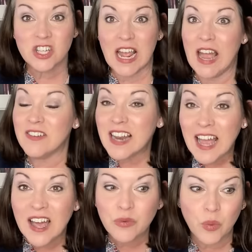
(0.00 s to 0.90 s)
I haven't
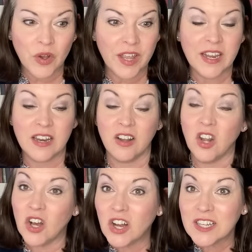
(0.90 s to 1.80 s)
had one in a
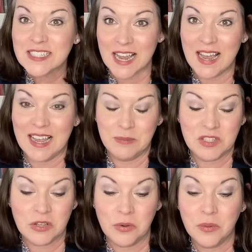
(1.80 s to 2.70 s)
long time,
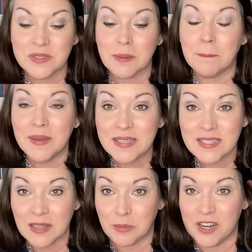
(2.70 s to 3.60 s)
so it was a big
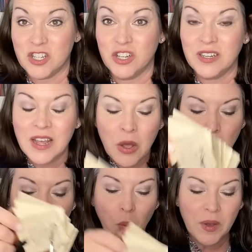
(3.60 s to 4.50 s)
celebration
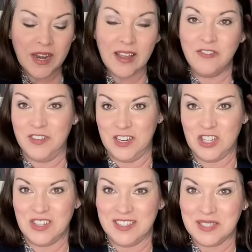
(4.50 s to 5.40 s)
when I
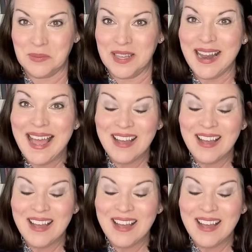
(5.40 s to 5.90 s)
finished this one.